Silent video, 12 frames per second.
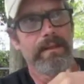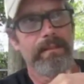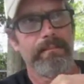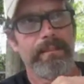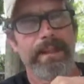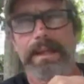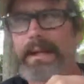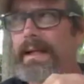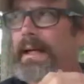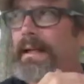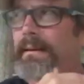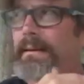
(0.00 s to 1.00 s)
but it
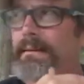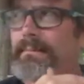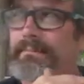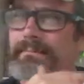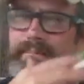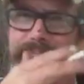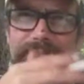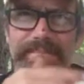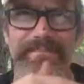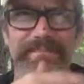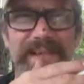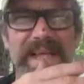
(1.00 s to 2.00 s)

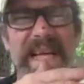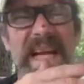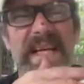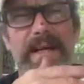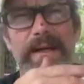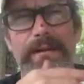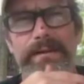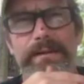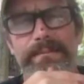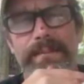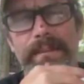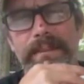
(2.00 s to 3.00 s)
echoes.
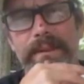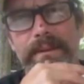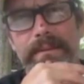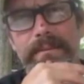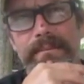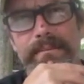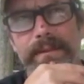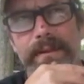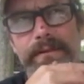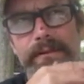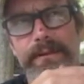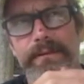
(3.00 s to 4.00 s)
Remember, the
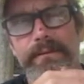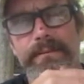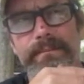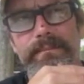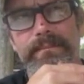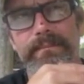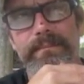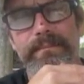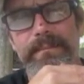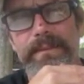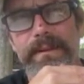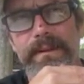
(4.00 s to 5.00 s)
truth
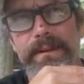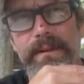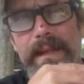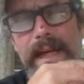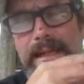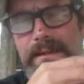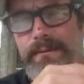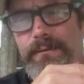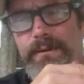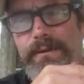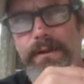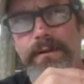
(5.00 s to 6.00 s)
has a
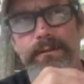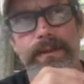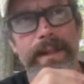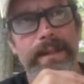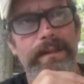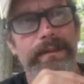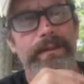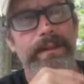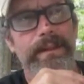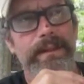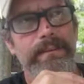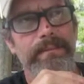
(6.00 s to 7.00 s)
certain ring to
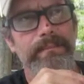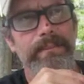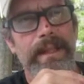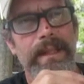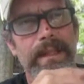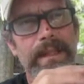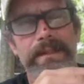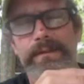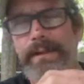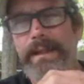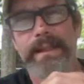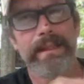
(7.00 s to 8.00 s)
it, and
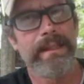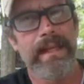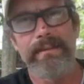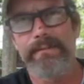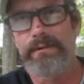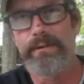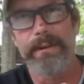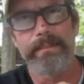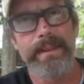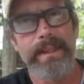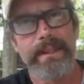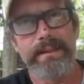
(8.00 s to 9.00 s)
history never
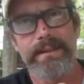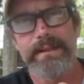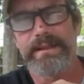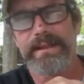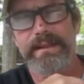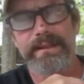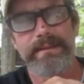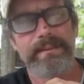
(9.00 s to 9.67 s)
repeats. It just